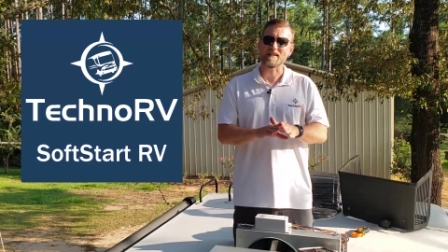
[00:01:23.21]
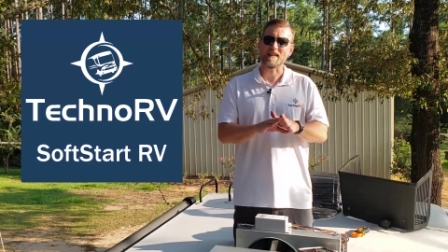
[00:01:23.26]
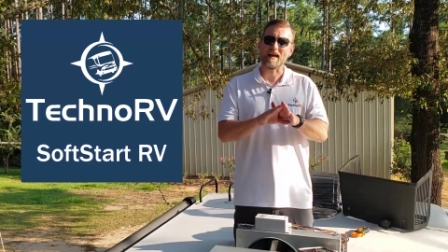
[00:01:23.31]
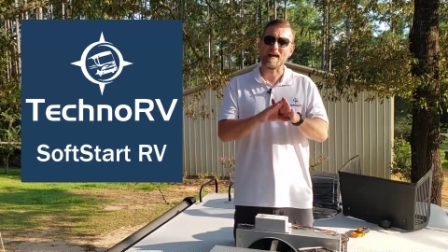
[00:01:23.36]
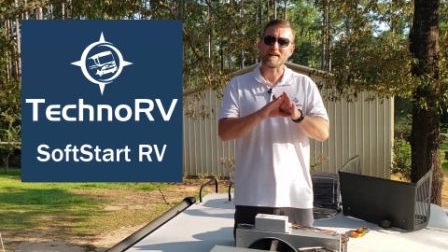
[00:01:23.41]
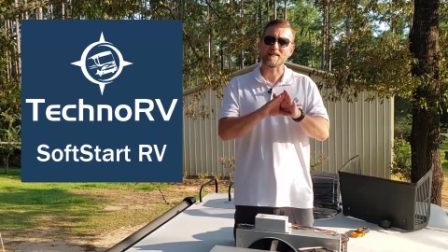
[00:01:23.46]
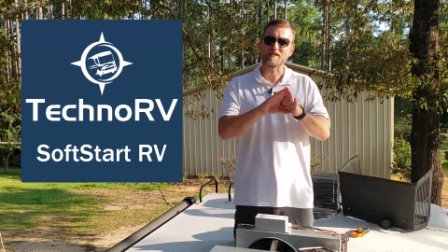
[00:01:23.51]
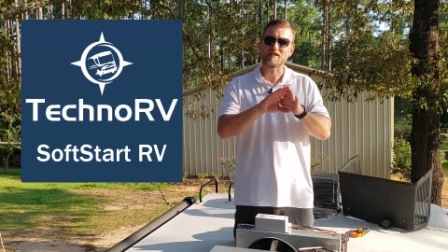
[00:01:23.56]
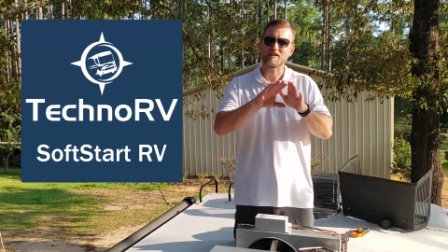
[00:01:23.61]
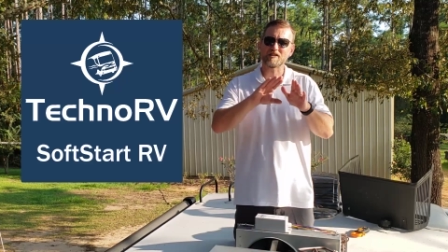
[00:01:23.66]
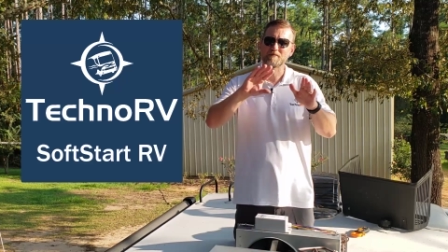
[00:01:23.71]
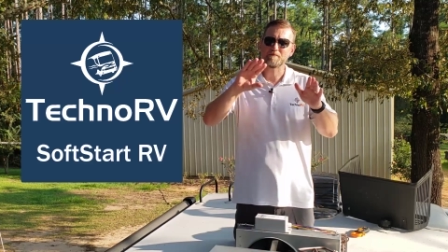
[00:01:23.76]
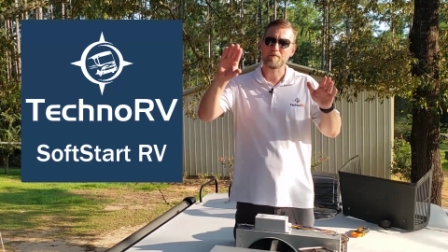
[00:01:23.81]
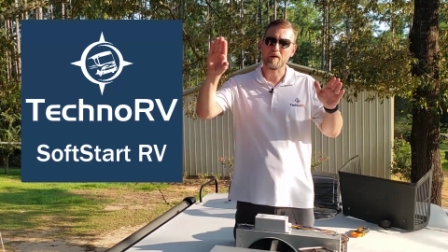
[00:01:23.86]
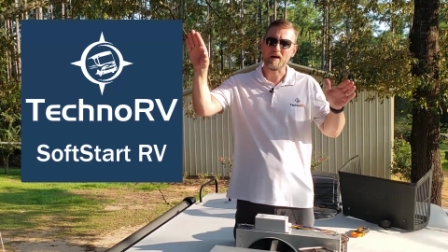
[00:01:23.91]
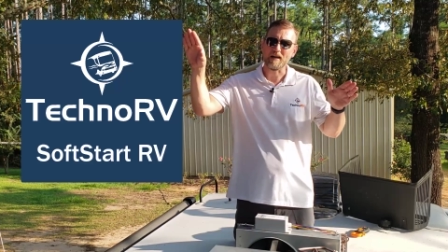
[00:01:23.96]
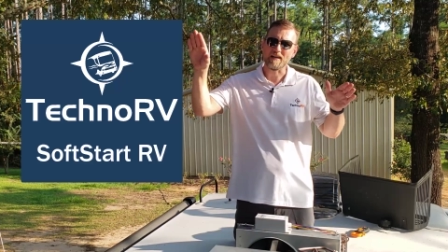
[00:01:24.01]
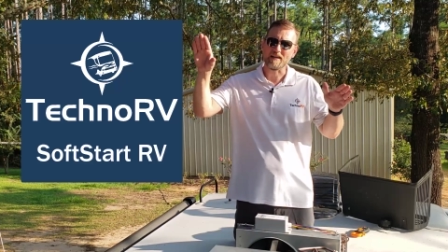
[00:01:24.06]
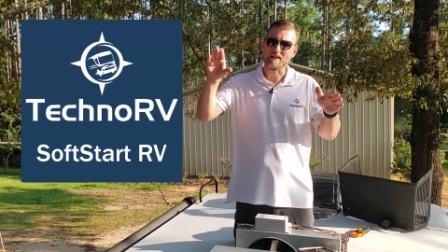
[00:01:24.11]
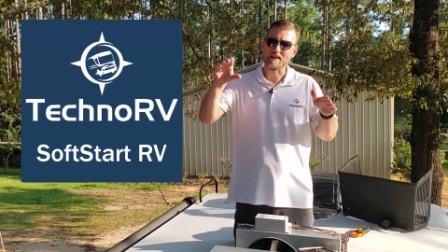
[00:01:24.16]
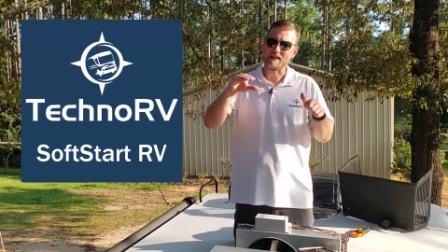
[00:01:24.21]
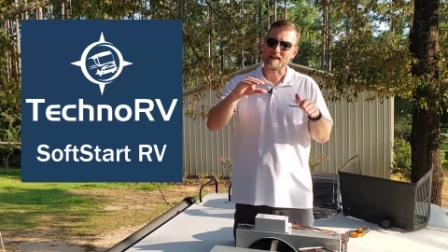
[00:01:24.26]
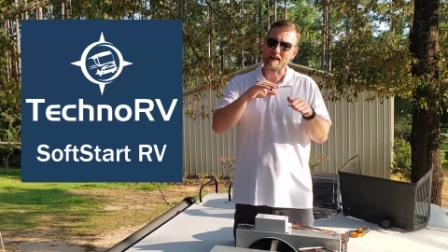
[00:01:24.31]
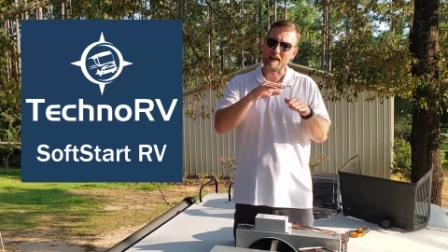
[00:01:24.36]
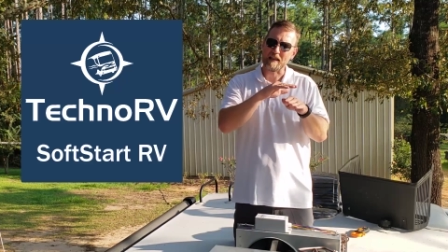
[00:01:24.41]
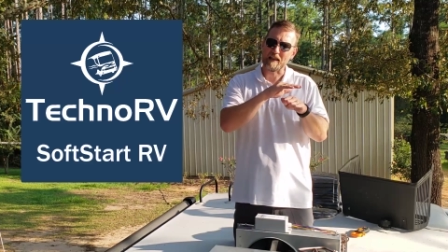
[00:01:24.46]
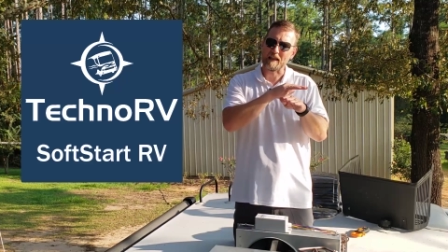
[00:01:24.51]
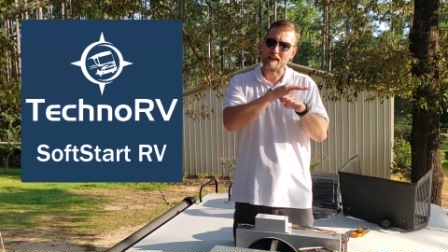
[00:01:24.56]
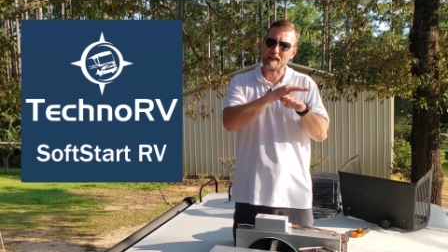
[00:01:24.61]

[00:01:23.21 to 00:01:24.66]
that spike and